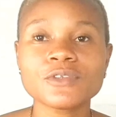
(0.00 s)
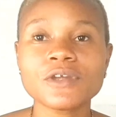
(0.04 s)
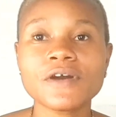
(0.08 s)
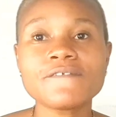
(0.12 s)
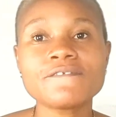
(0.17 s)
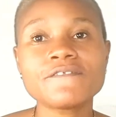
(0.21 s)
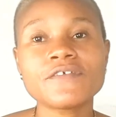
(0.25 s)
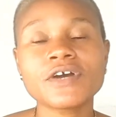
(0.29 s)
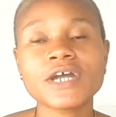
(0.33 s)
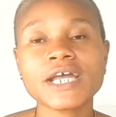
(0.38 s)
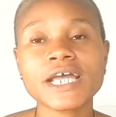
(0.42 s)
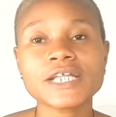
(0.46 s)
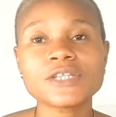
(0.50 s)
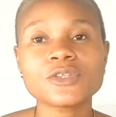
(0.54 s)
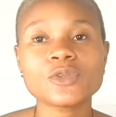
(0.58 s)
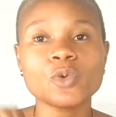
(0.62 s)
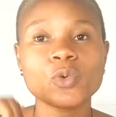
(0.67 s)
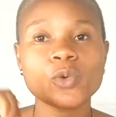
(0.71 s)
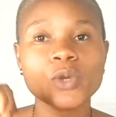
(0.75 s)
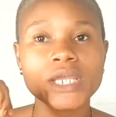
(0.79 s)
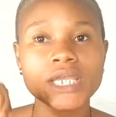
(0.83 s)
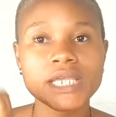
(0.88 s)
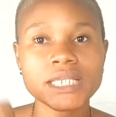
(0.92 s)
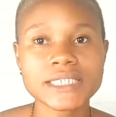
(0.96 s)
don't forget
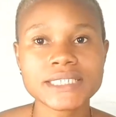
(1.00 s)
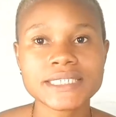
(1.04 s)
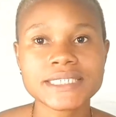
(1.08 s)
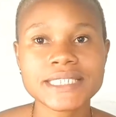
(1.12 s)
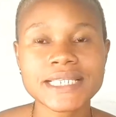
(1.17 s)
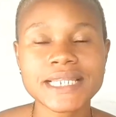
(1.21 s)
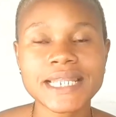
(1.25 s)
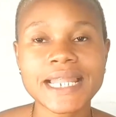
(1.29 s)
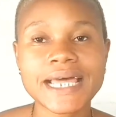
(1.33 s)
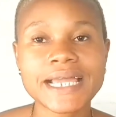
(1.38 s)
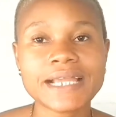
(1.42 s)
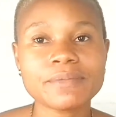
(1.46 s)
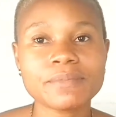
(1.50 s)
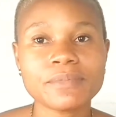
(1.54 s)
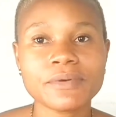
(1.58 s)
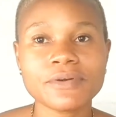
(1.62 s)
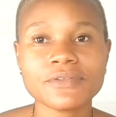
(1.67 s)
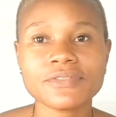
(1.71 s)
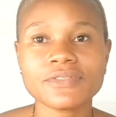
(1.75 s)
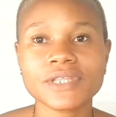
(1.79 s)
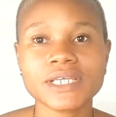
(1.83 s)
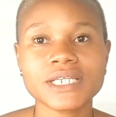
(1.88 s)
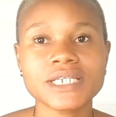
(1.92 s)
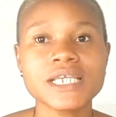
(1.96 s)
to hit the like
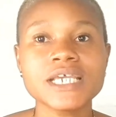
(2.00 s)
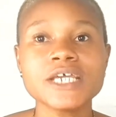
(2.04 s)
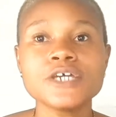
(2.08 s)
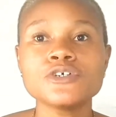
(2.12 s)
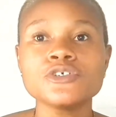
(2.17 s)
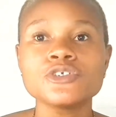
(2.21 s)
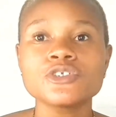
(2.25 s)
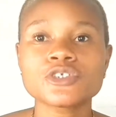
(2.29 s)
button,